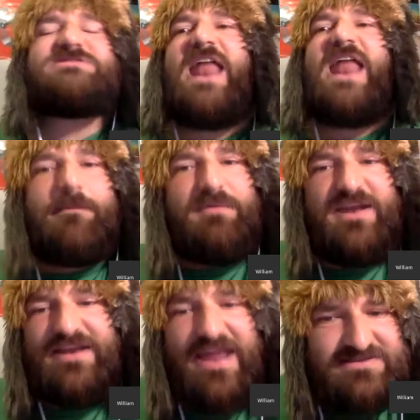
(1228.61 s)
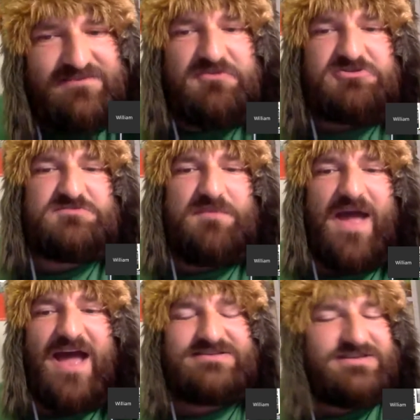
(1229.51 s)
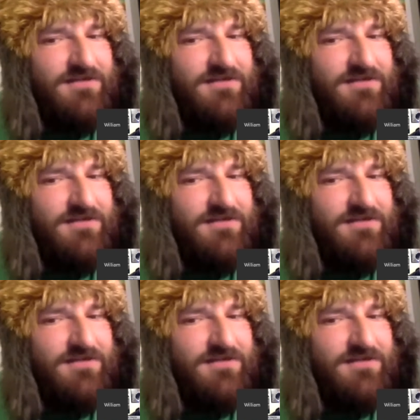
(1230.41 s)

going to happen in Days of Futures Past because